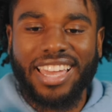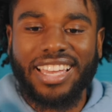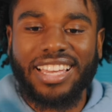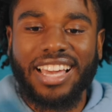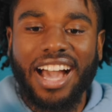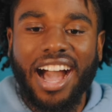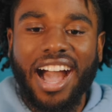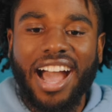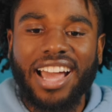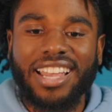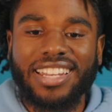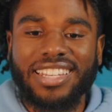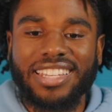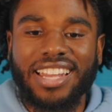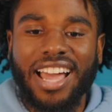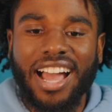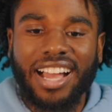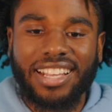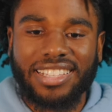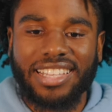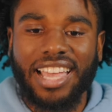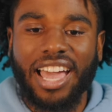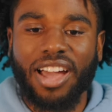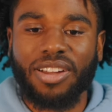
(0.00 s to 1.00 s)

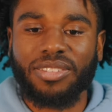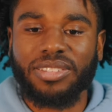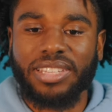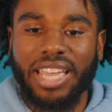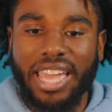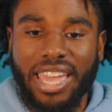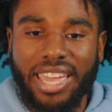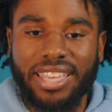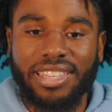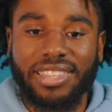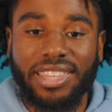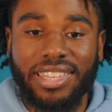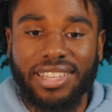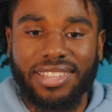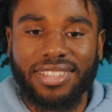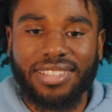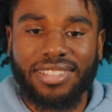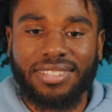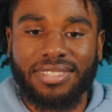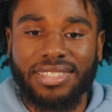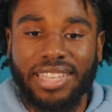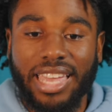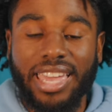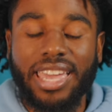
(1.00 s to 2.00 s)
knocked down
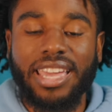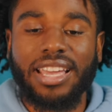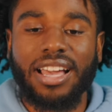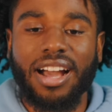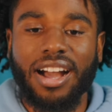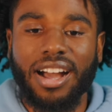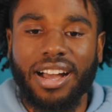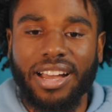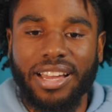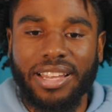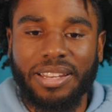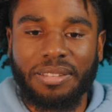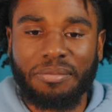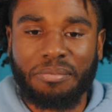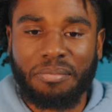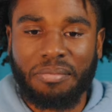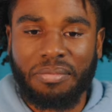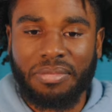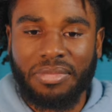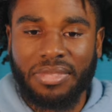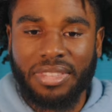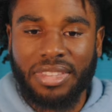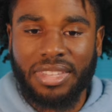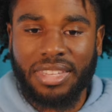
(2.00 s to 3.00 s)
Dagon
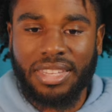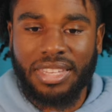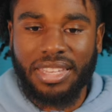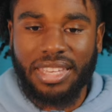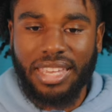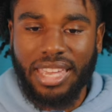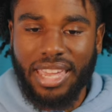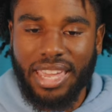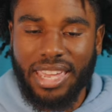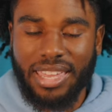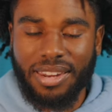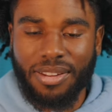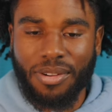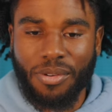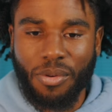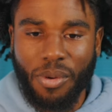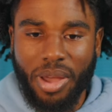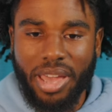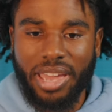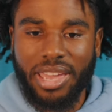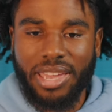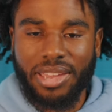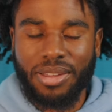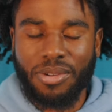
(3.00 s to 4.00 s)
in a
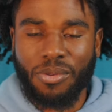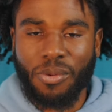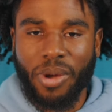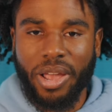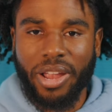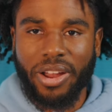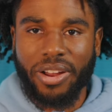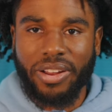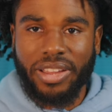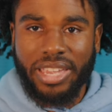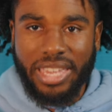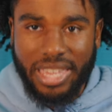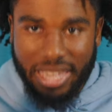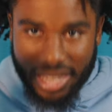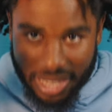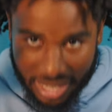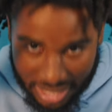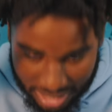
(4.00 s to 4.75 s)
way where he